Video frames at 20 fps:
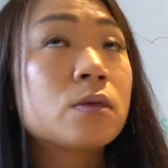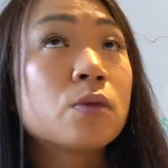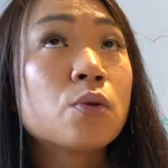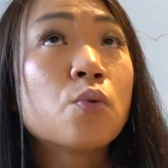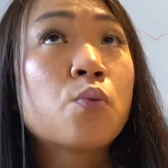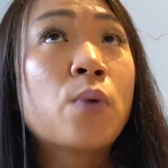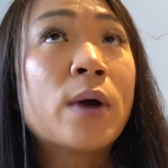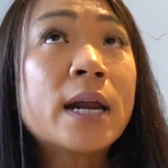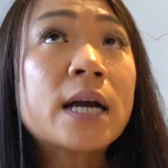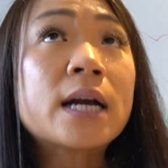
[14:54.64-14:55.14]

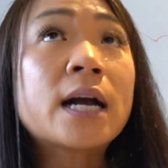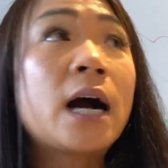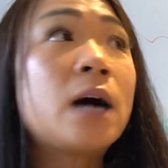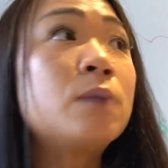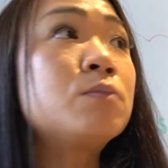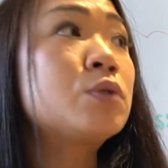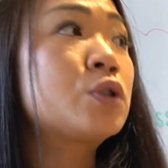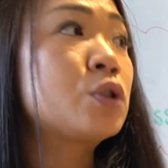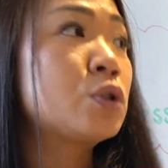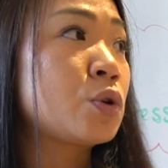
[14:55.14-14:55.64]
when it
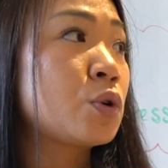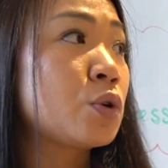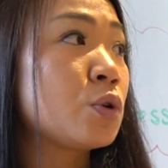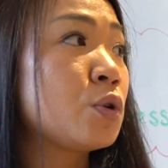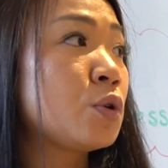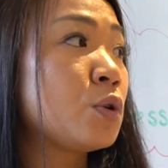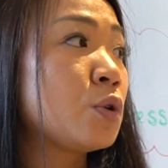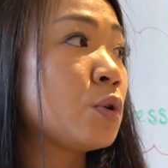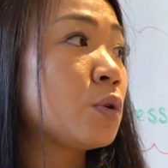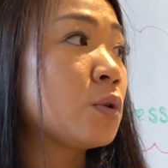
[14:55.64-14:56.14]
comes
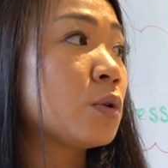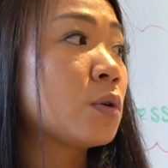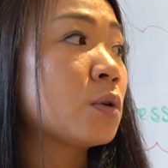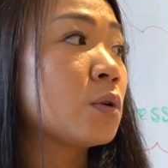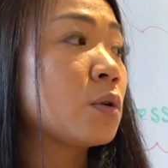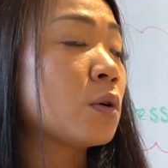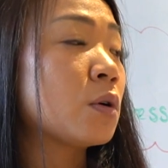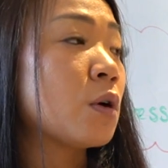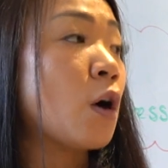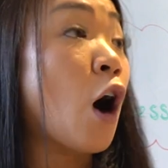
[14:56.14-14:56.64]
to
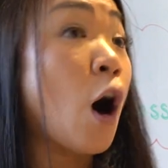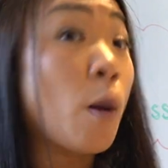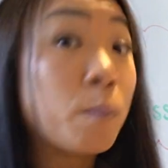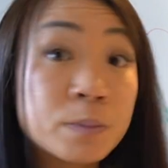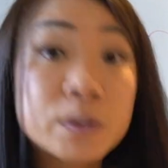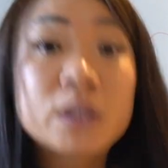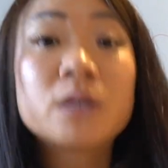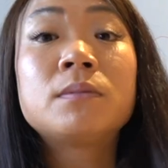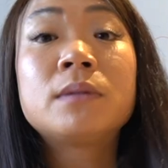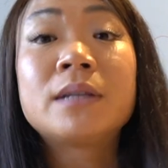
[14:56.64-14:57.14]

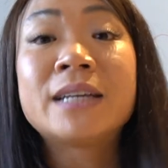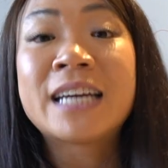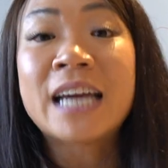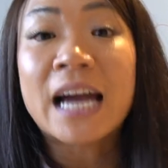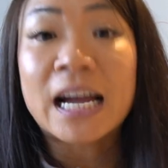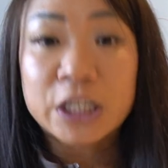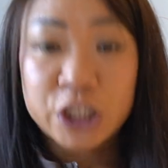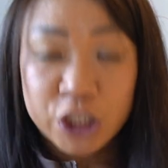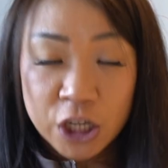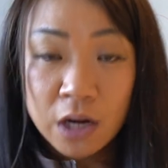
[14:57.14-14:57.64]
optimally
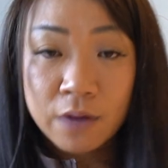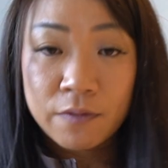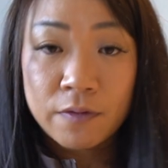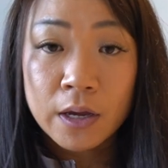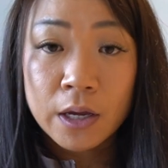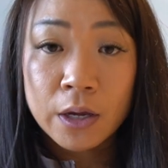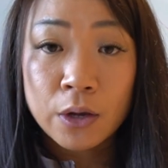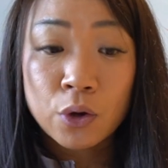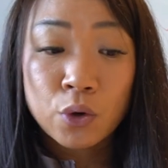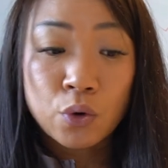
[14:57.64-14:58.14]

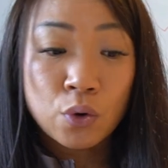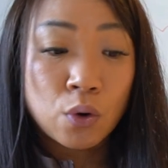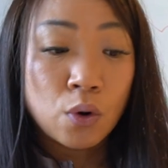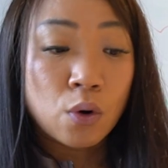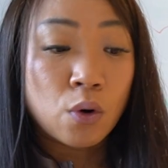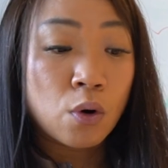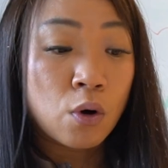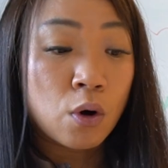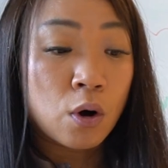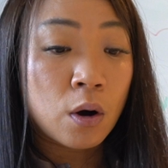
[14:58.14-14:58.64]
achieving
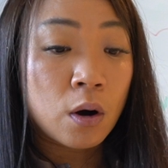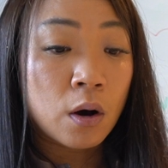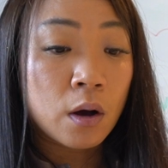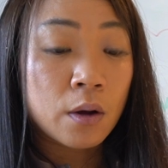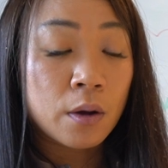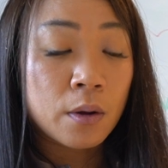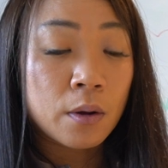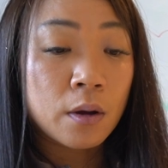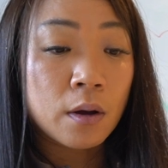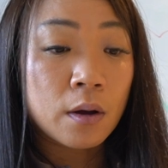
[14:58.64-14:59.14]
your
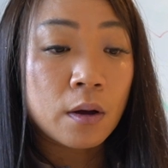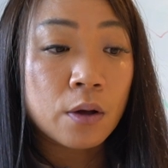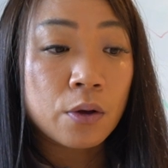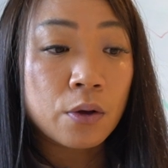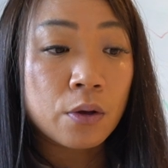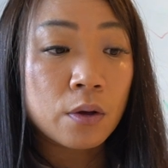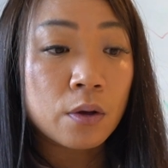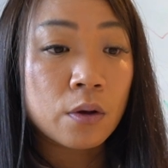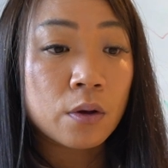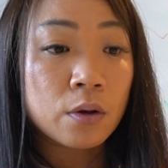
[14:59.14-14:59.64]

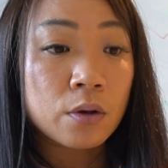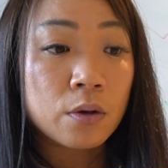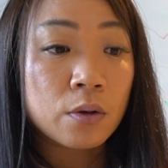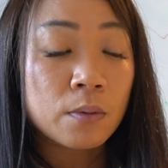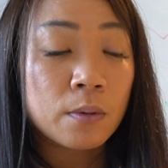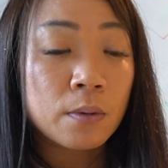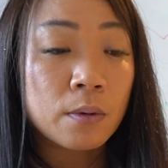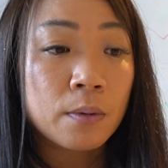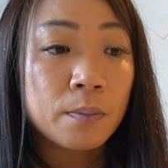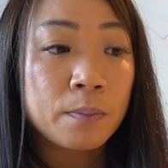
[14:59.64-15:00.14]

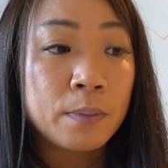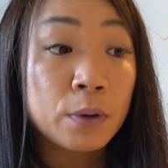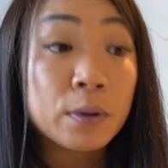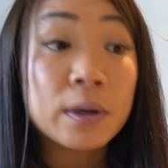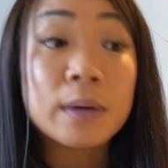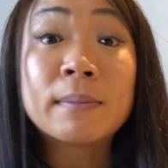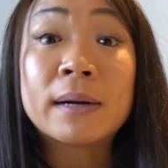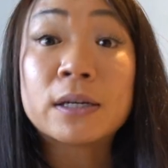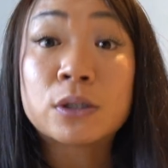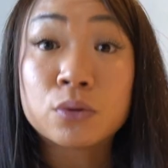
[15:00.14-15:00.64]

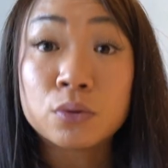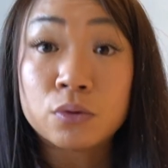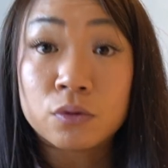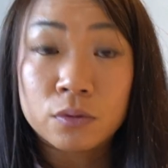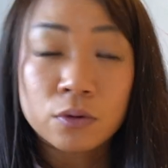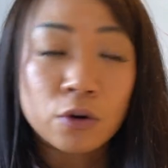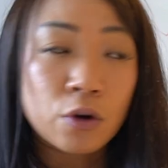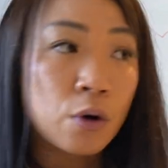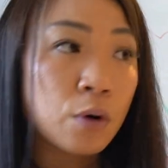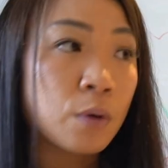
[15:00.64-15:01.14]
building muscle,
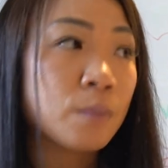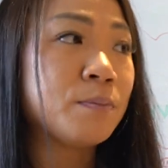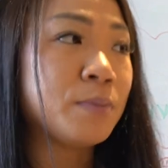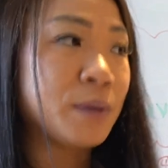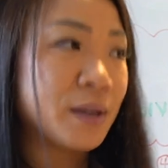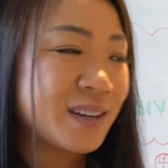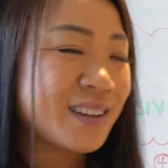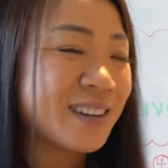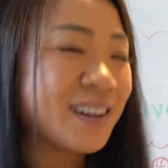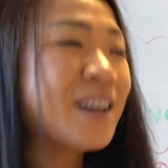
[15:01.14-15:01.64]

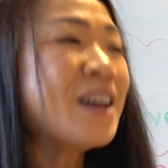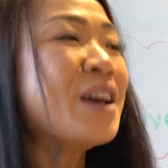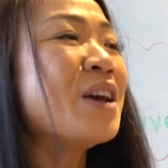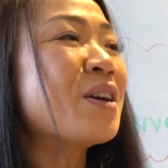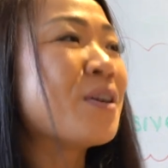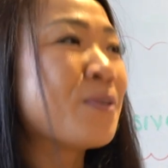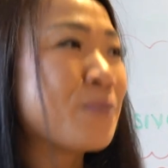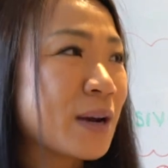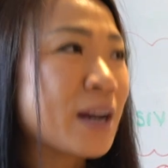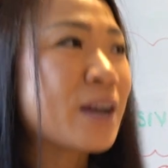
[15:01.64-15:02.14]

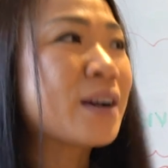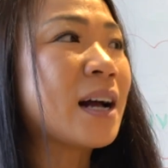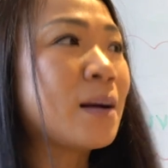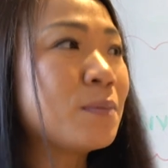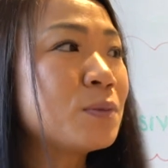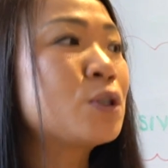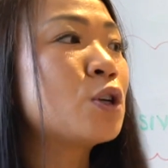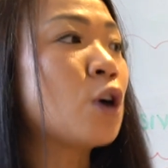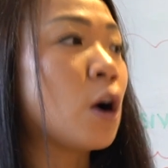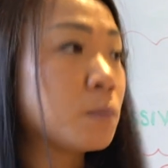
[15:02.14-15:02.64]
when it
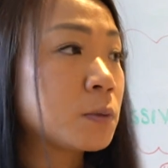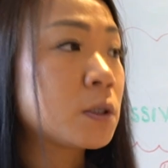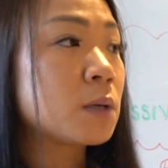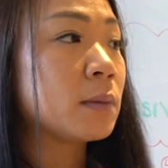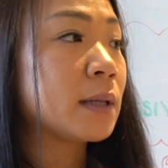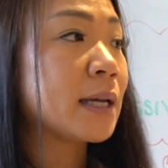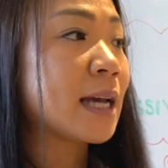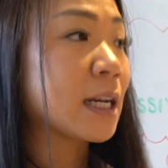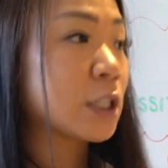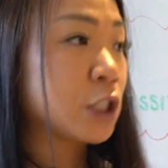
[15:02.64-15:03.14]
comes to
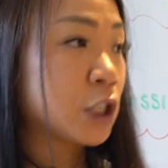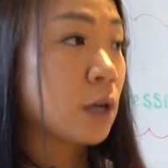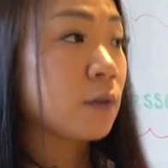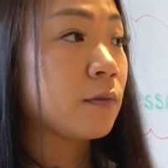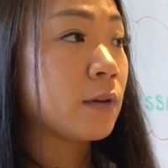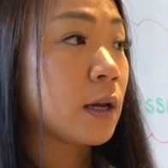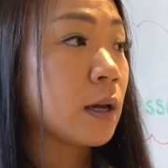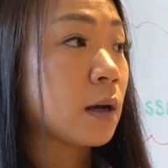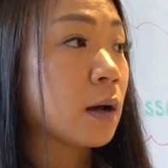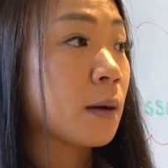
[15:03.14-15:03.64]
optimally
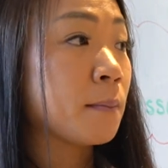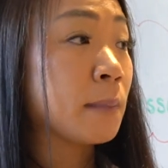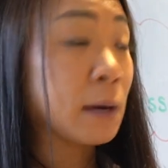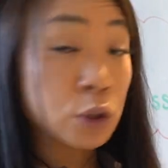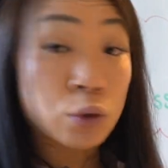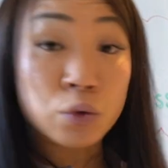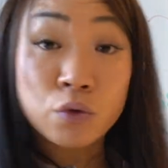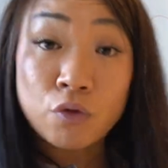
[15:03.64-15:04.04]
achieving muscle